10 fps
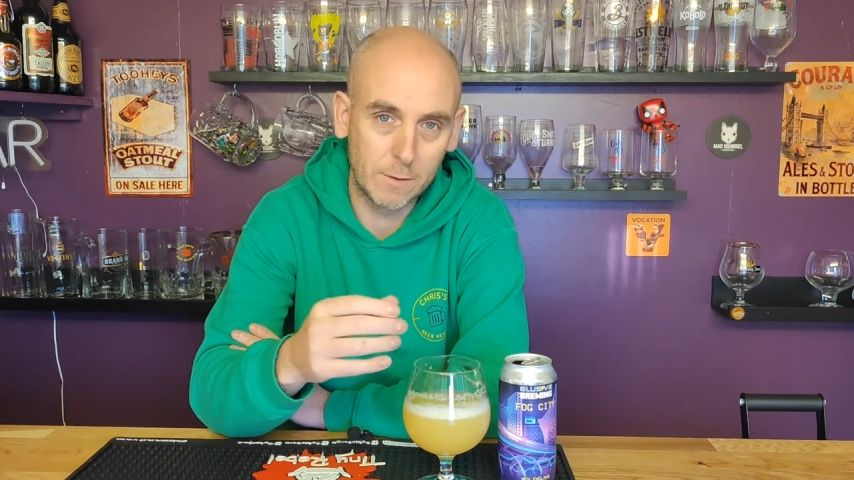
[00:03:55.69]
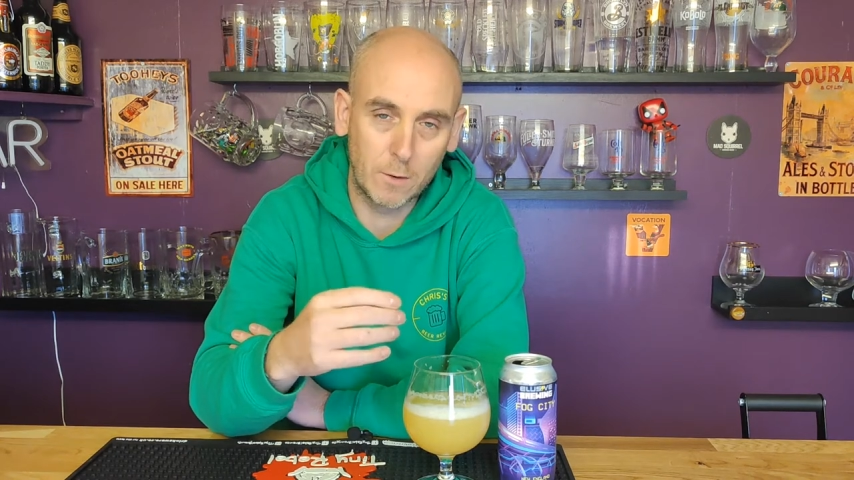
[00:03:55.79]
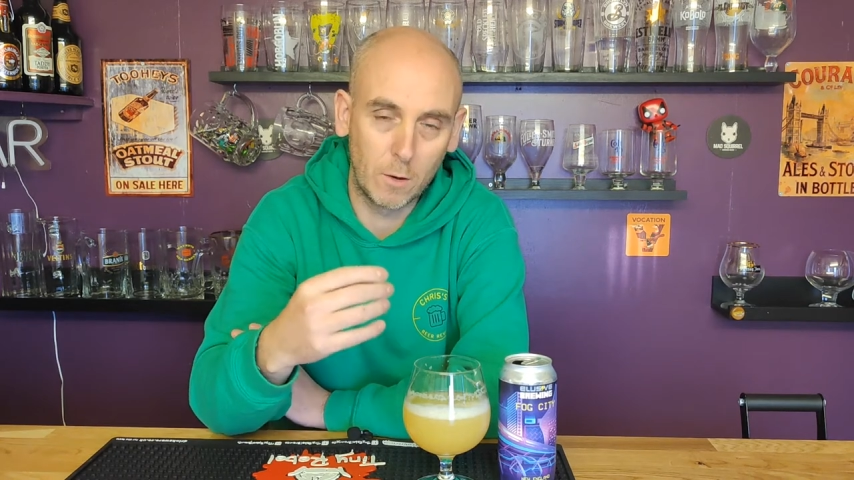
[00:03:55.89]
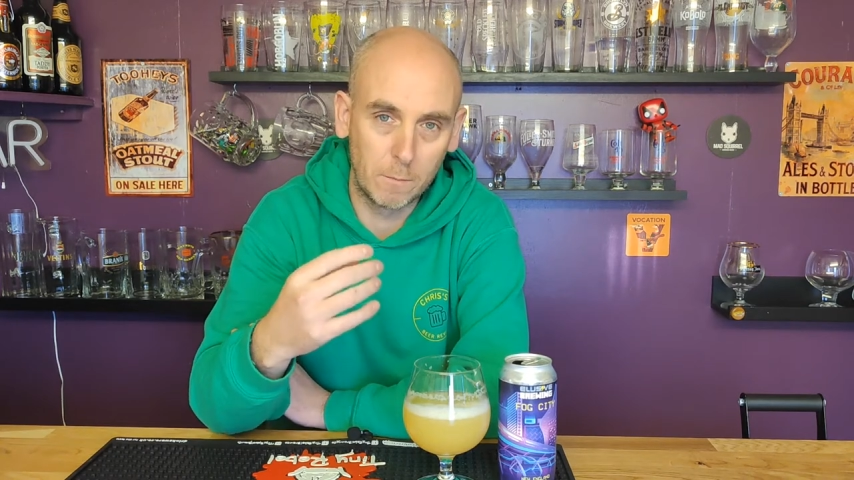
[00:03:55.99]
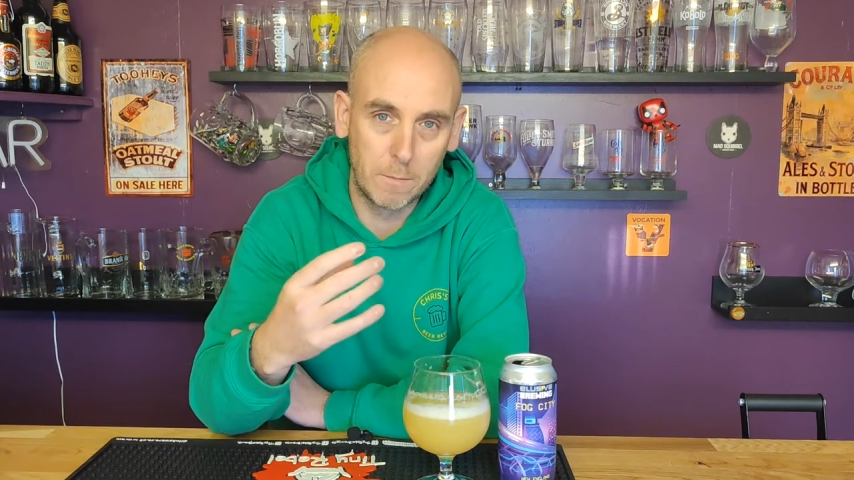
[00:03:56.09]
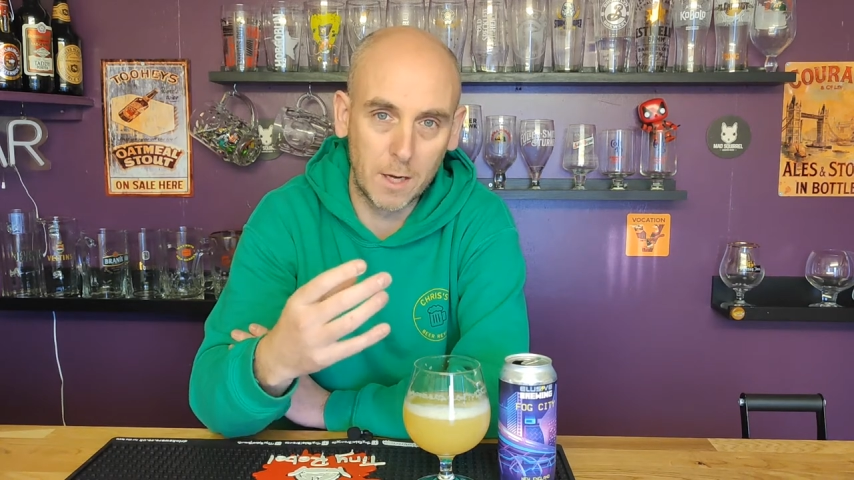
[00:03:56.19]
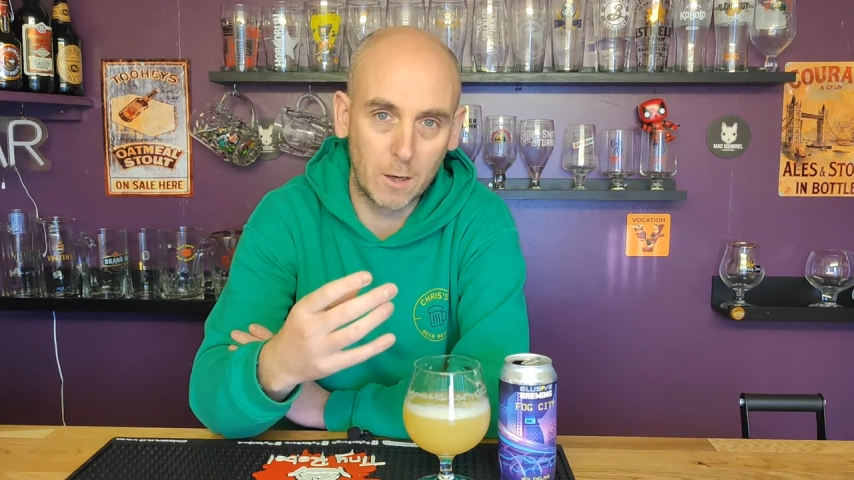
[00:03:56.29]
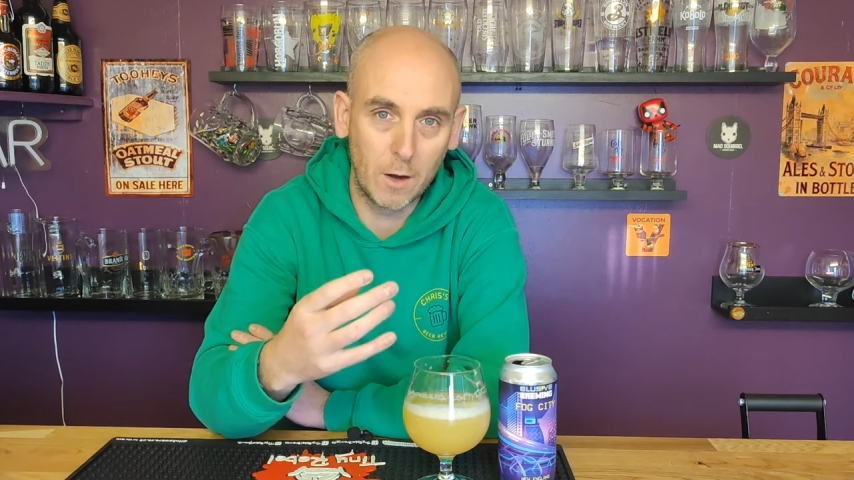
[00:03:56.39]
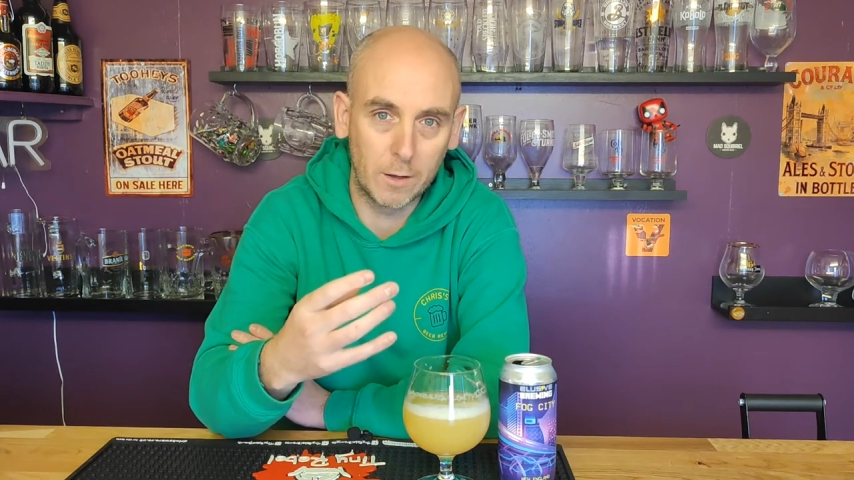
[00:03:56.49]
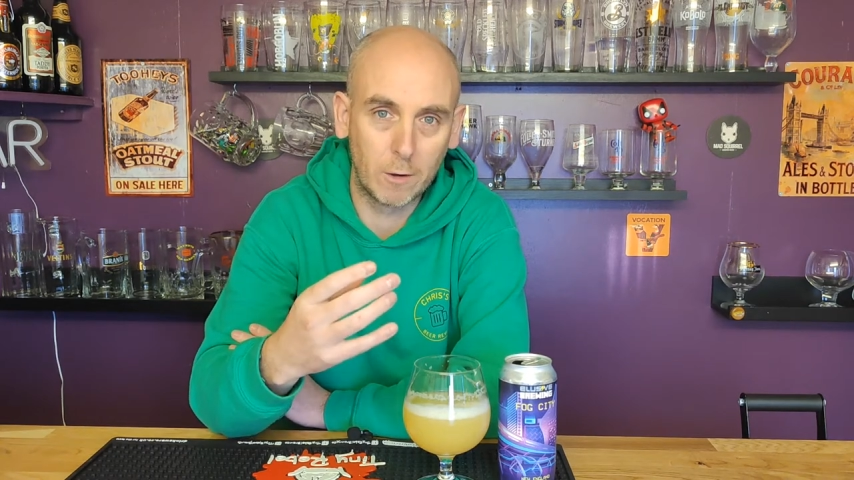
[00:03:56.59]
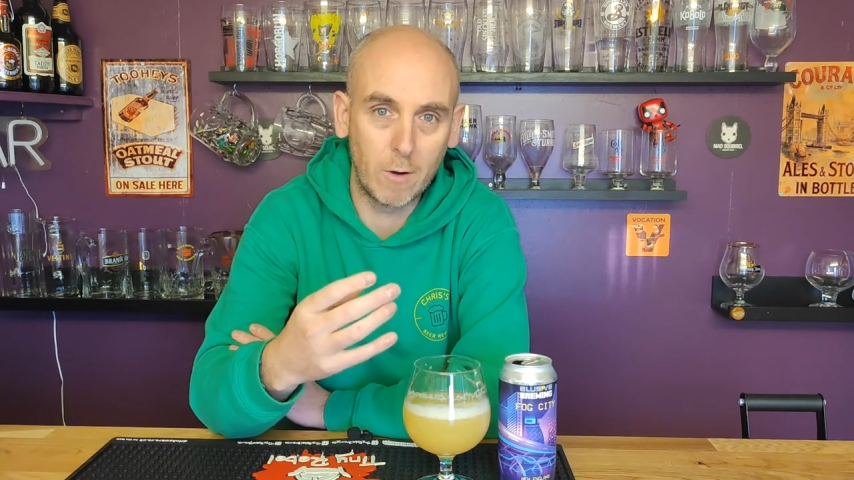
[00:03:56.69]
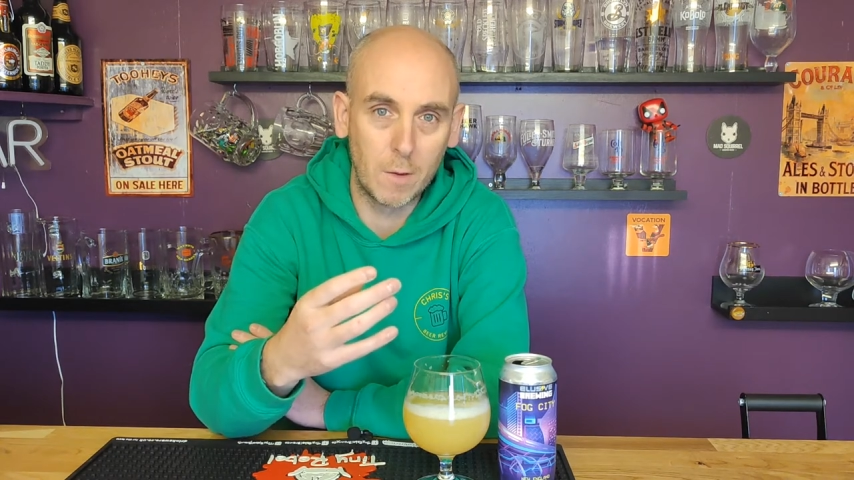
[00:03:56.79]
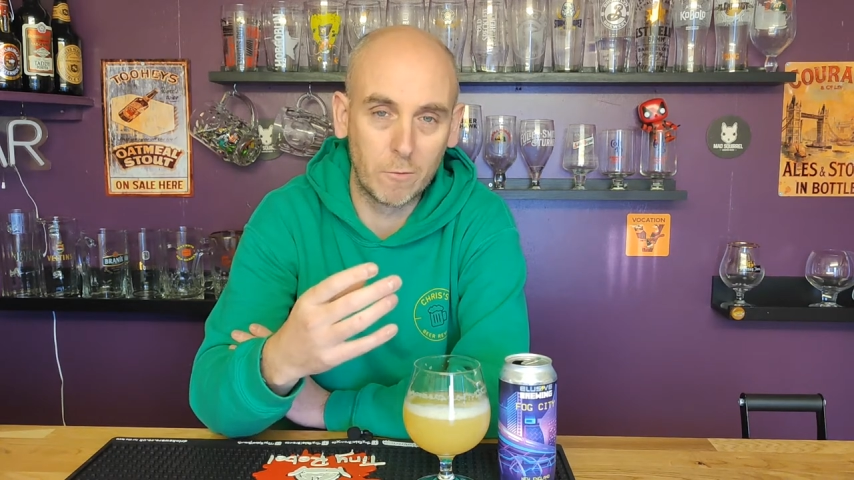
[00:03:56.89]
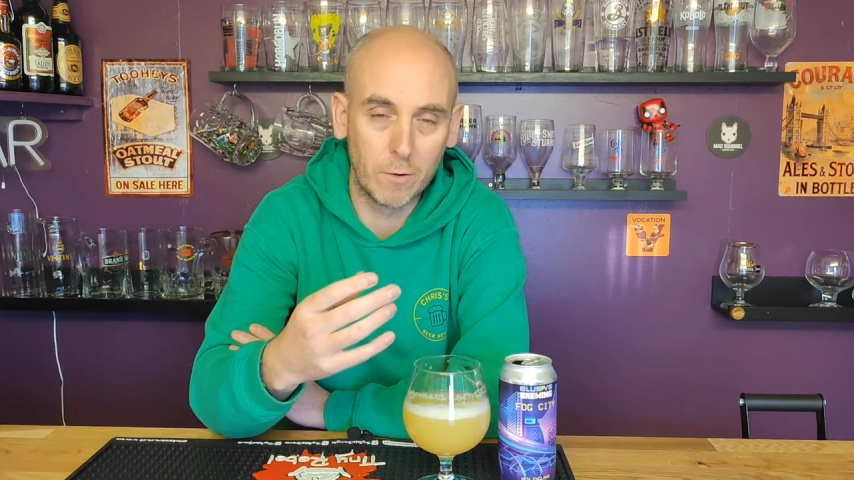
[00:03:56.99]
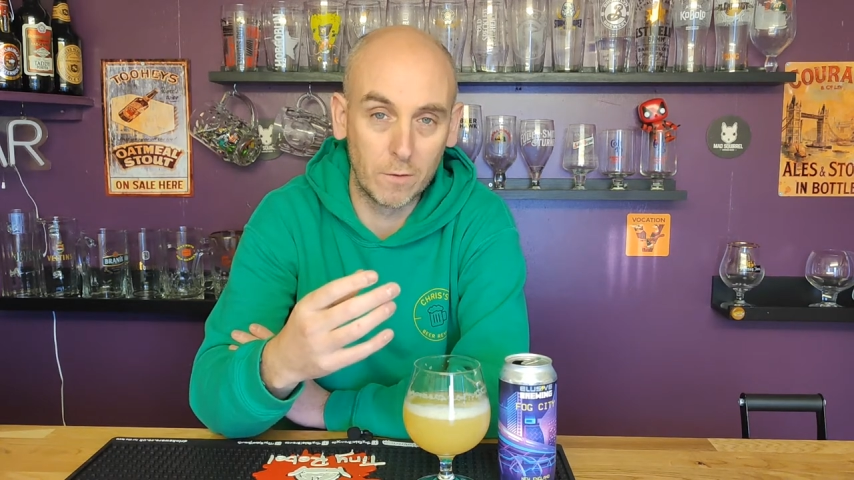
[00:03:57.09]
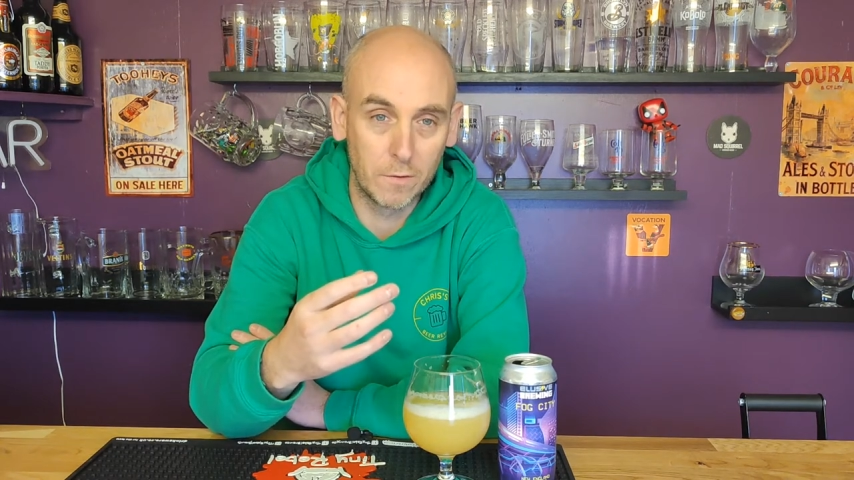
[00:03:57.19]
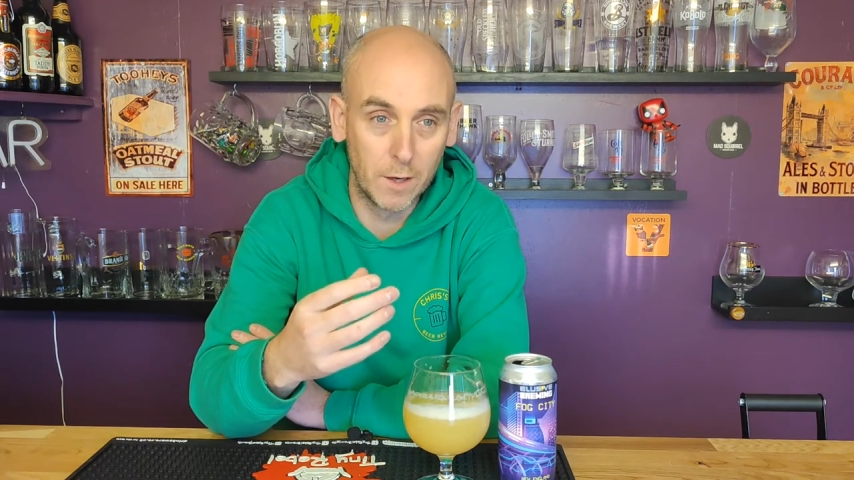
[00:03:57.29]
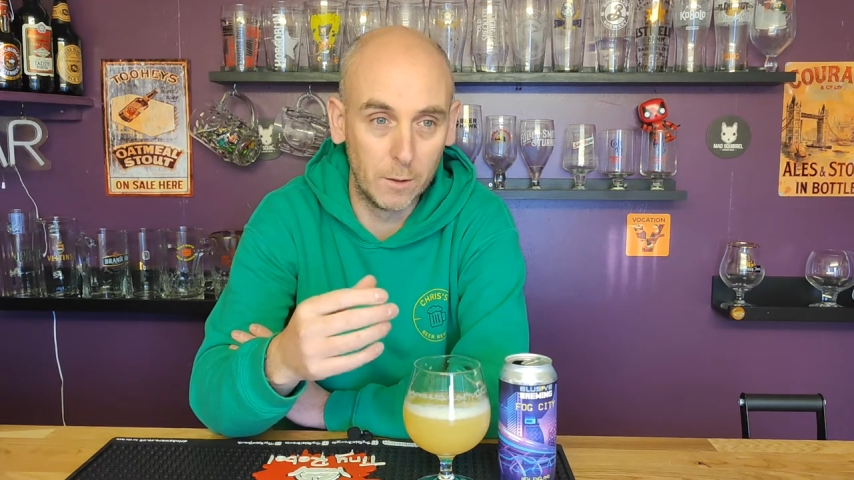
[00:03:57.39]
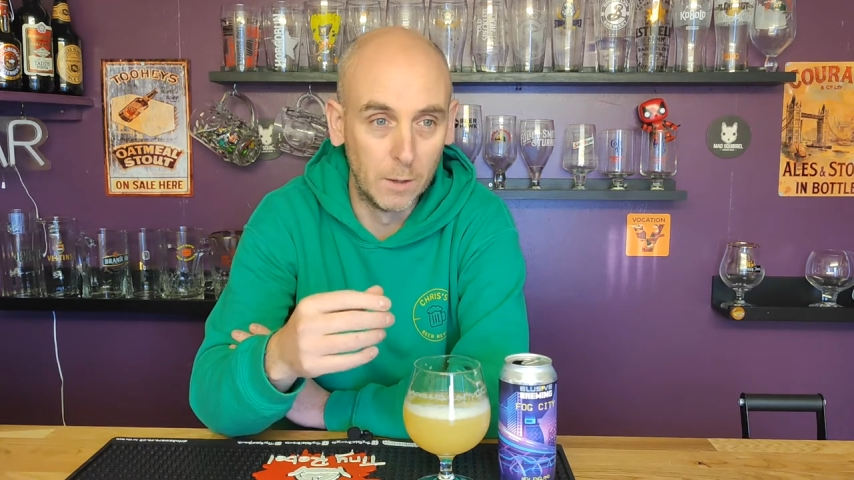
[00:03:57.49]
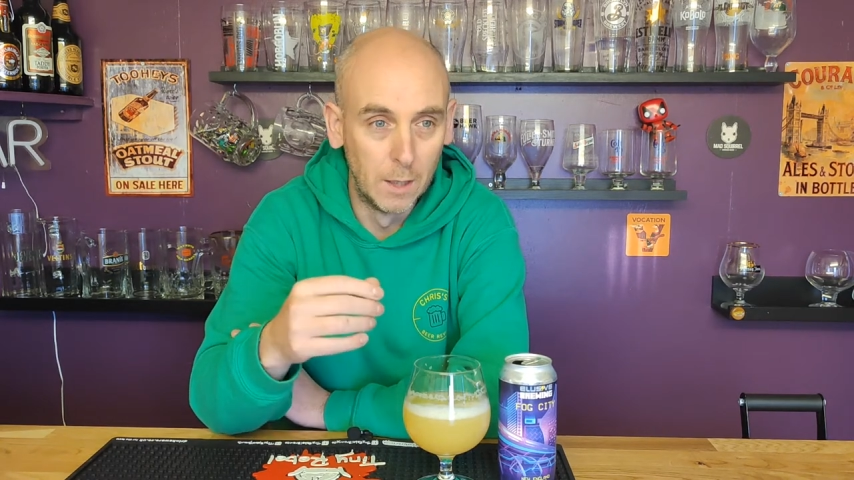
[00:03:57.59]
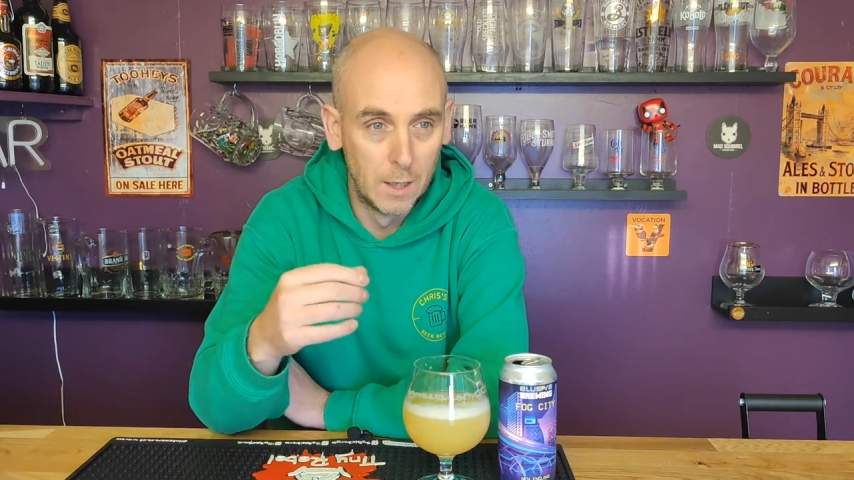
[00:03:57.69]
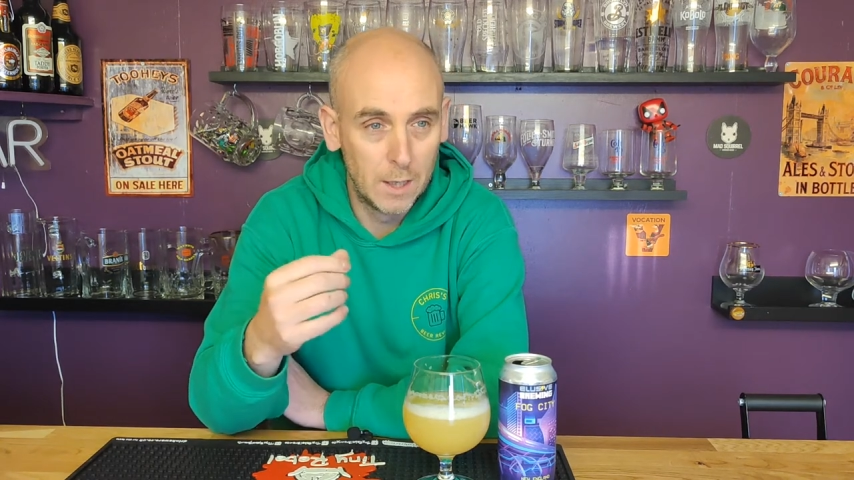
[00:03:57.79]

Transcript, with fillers: It's got a big kind of grapefruit feel,